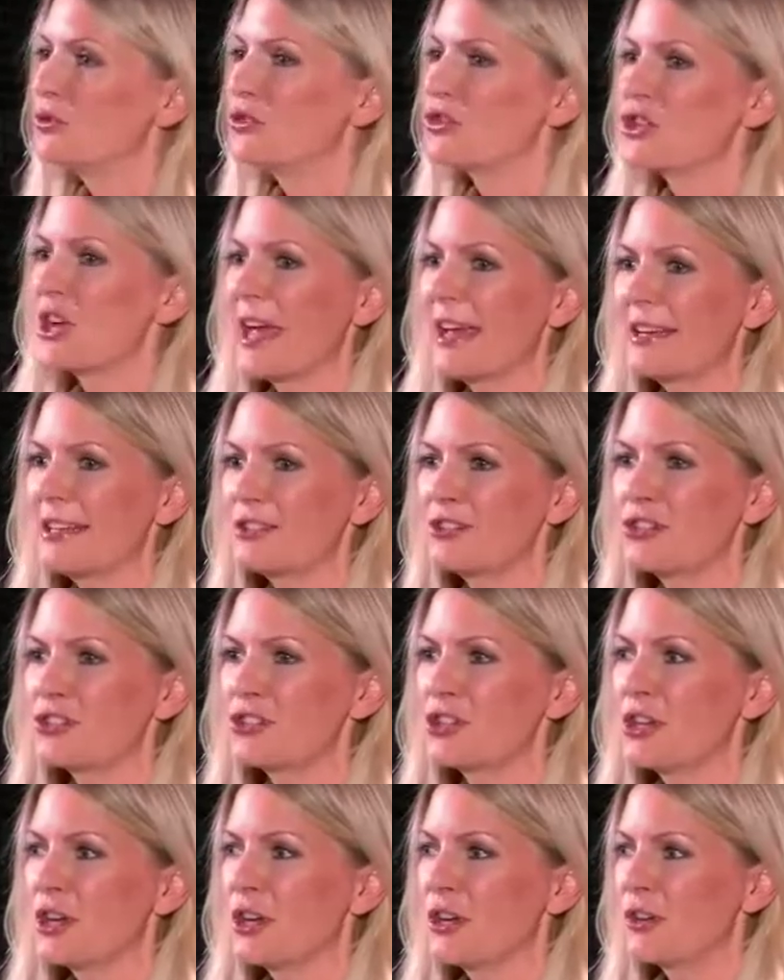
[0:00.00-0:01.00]

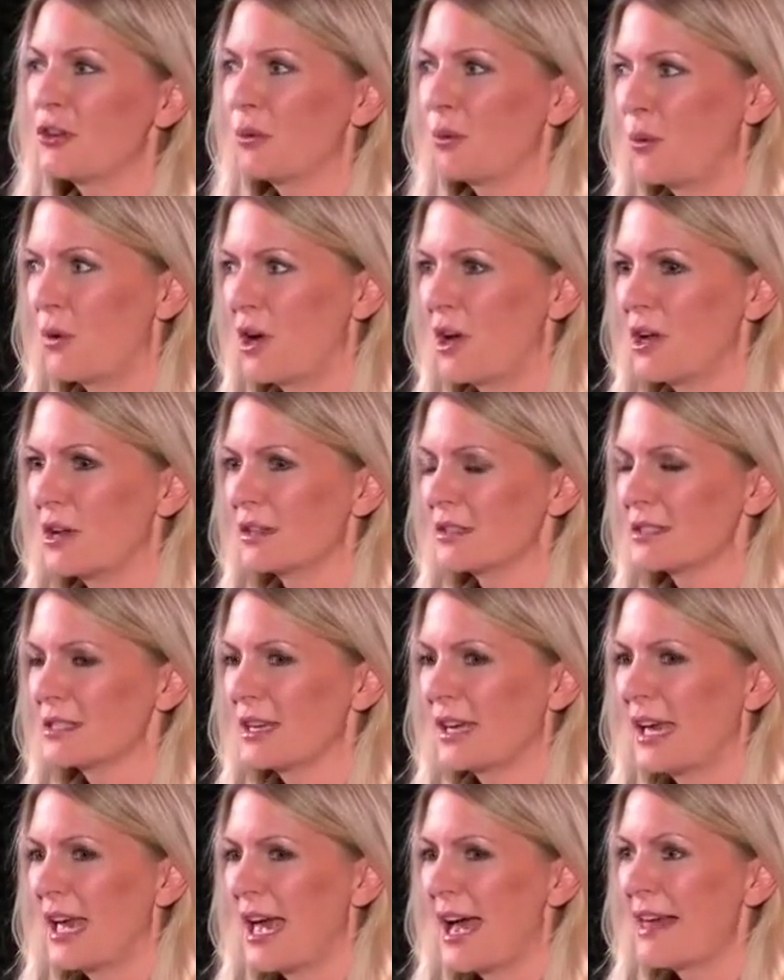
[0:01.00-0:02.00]
Changed the World.
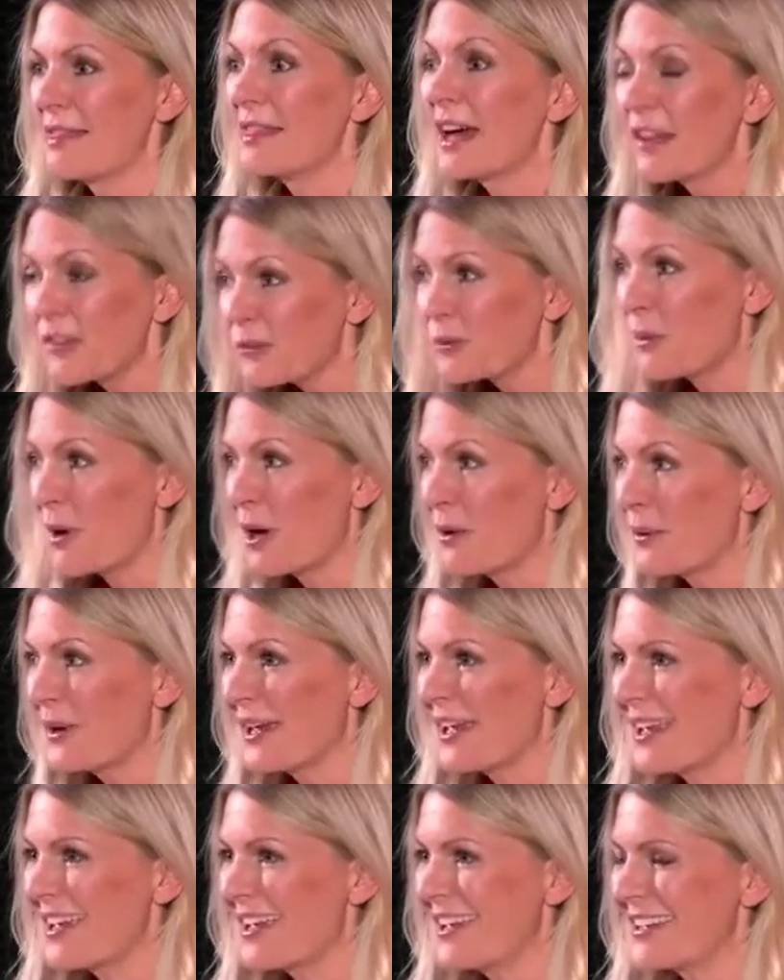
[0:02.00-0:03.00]
And that's why
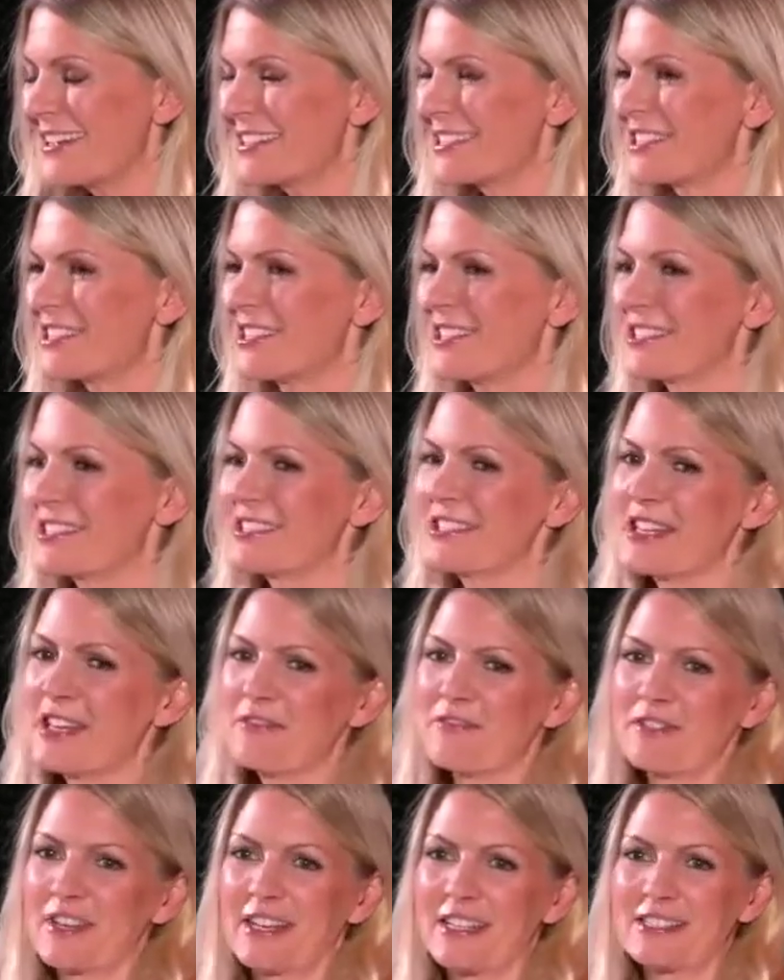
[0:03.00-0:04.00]
we're here this
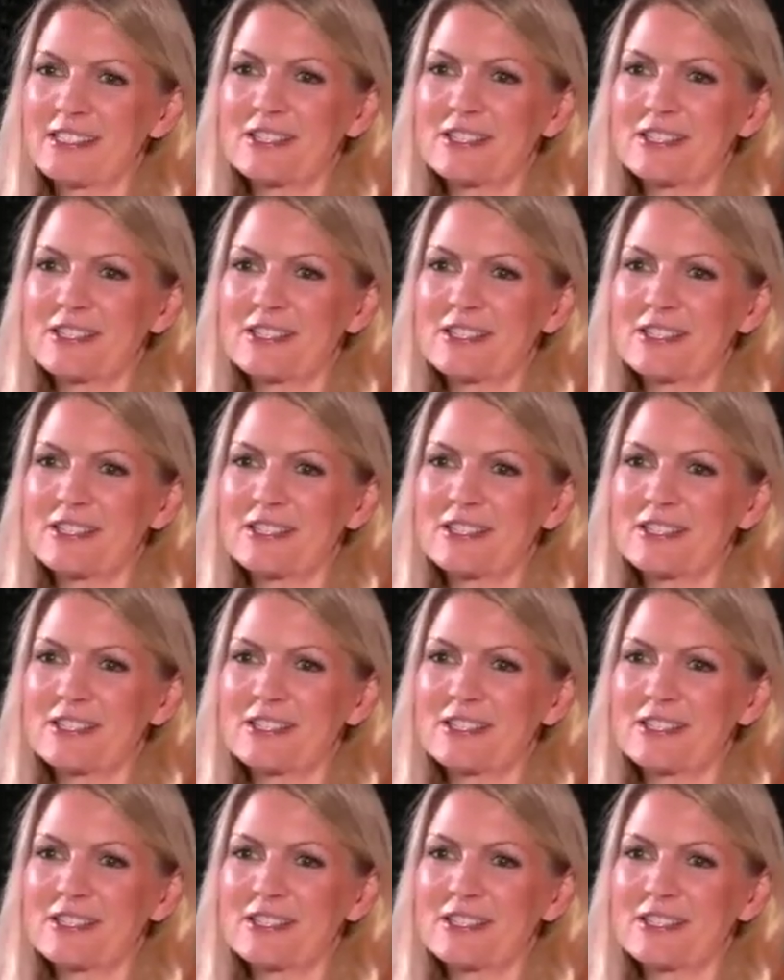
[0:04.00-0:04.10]
evening,